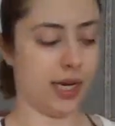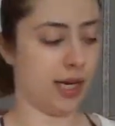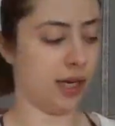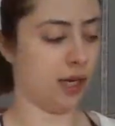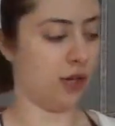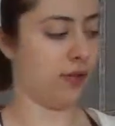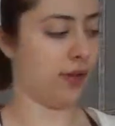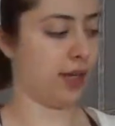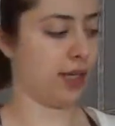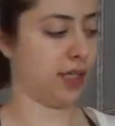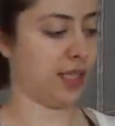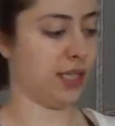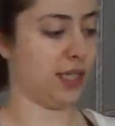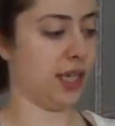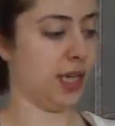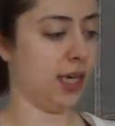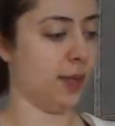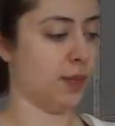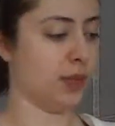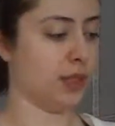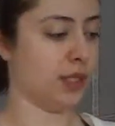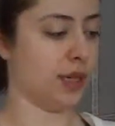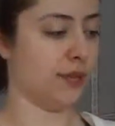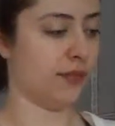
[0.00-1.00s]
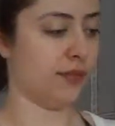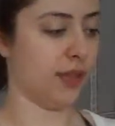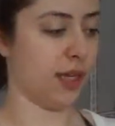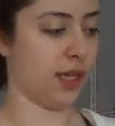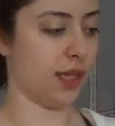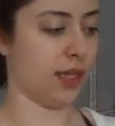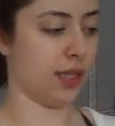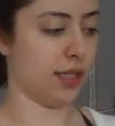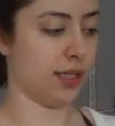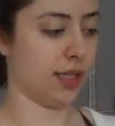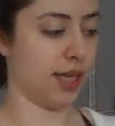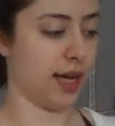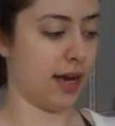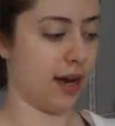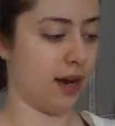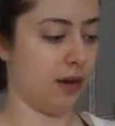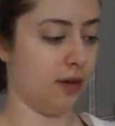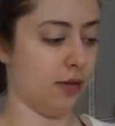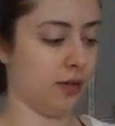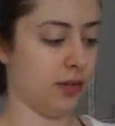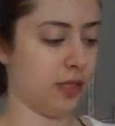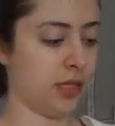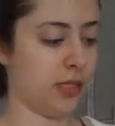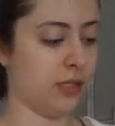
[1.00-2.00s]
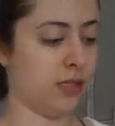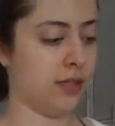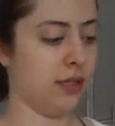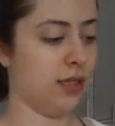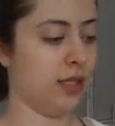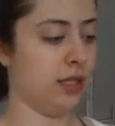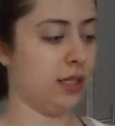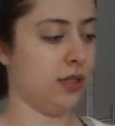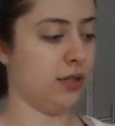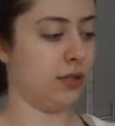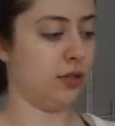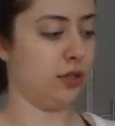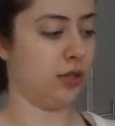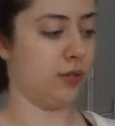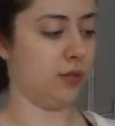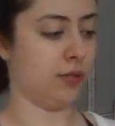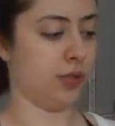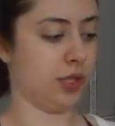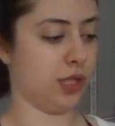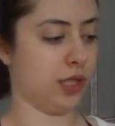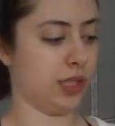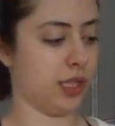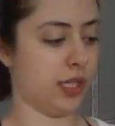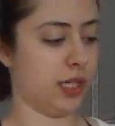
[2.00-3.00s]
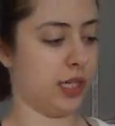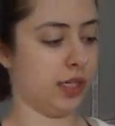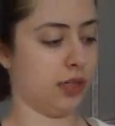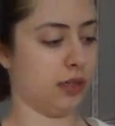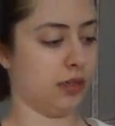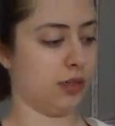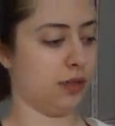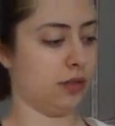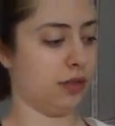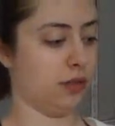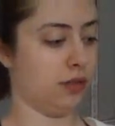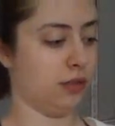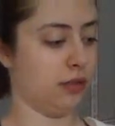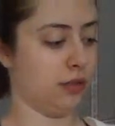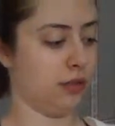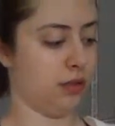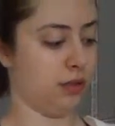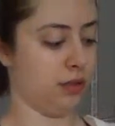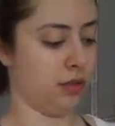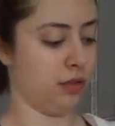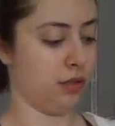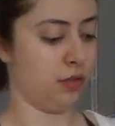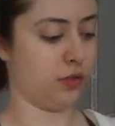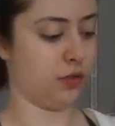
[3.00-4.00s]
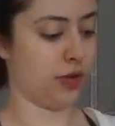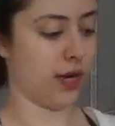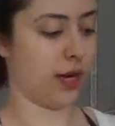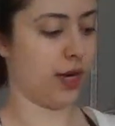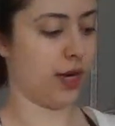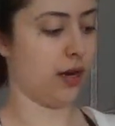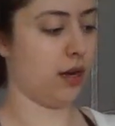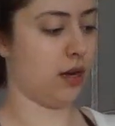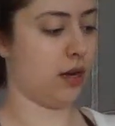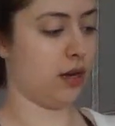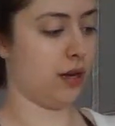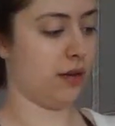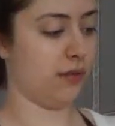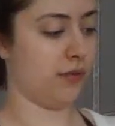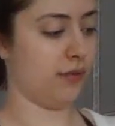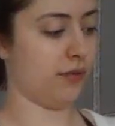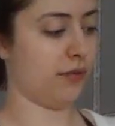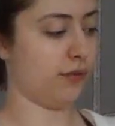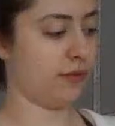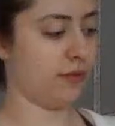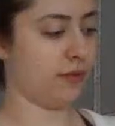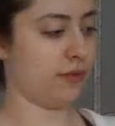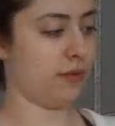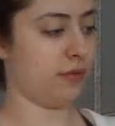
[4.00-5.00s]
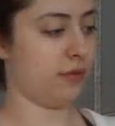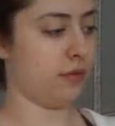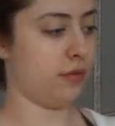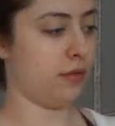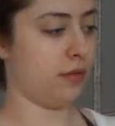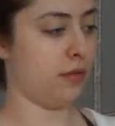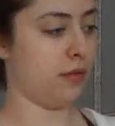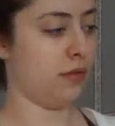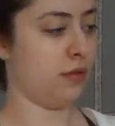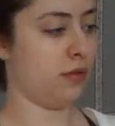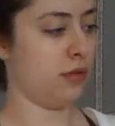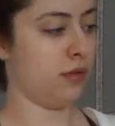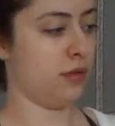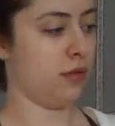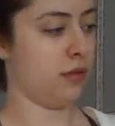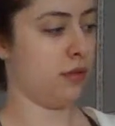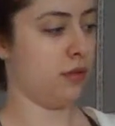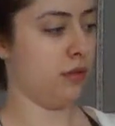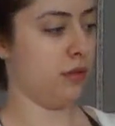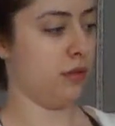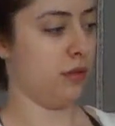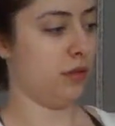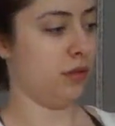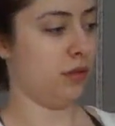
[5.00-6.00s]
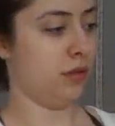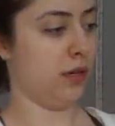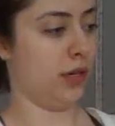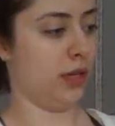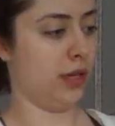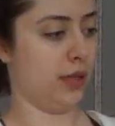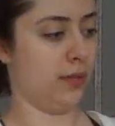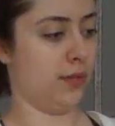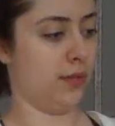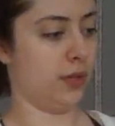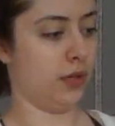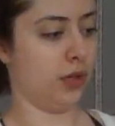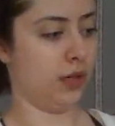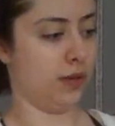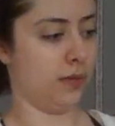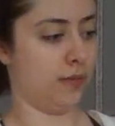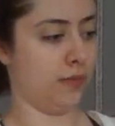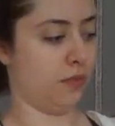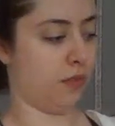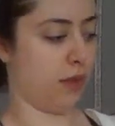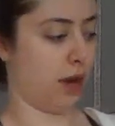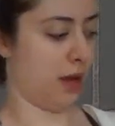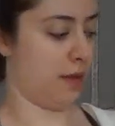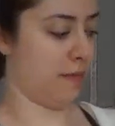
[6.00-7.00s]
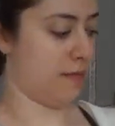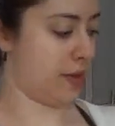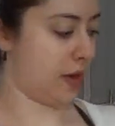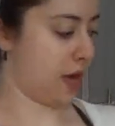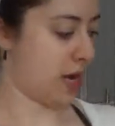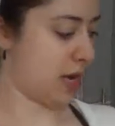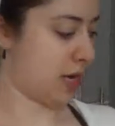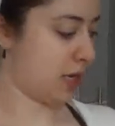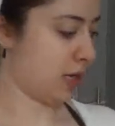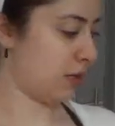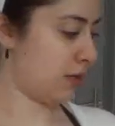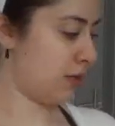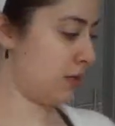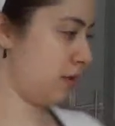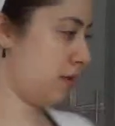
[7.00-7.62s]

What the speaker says: I don't like to keep stuff like this out, so I'm just gonna dry it off. and then put it right back.